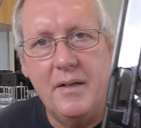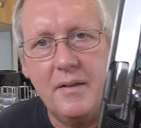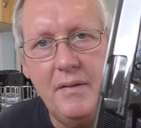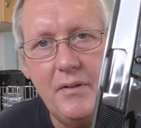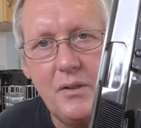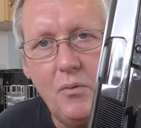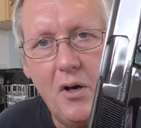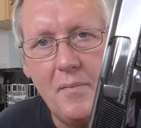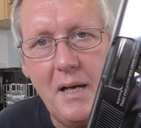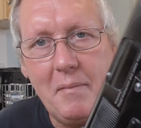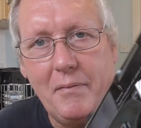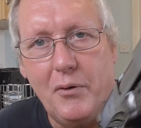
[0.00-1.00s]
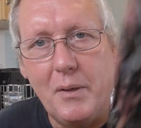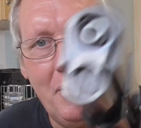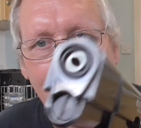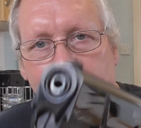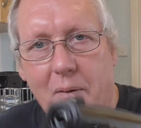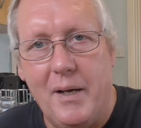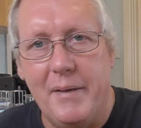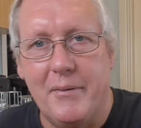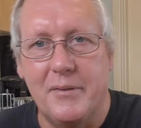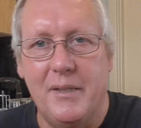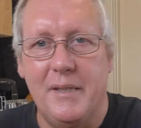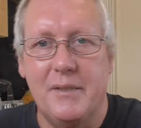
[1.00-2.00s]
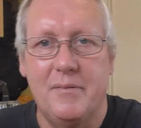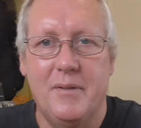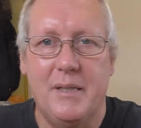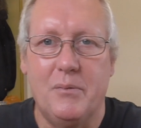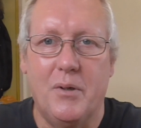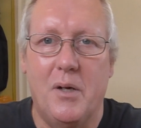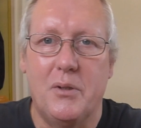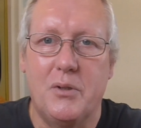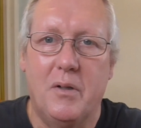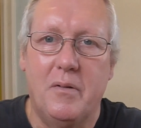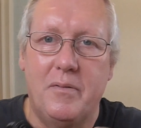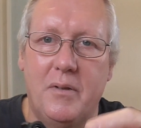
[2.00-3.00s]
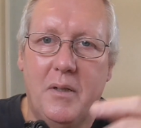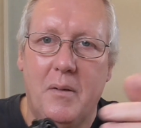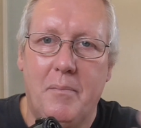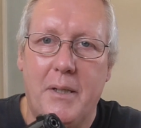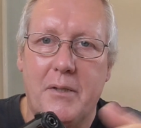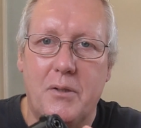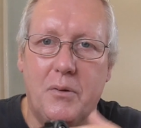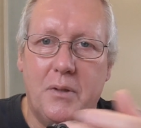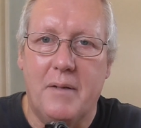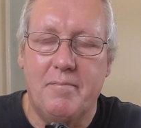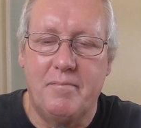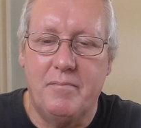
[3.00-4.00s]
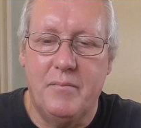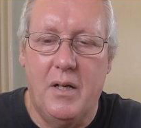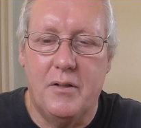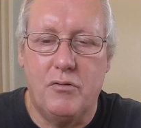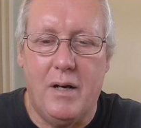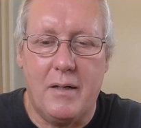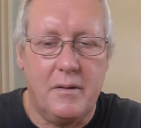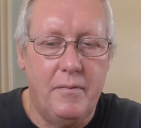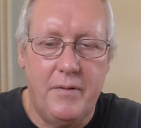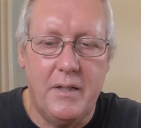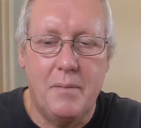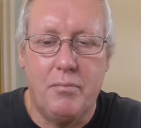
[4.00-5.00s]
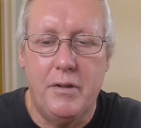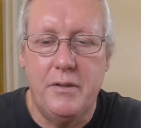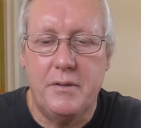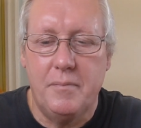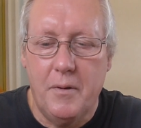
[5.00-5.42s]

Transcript: give this a wipe down before you put it away, because it is one of those sort of pistols that attract fingerprints.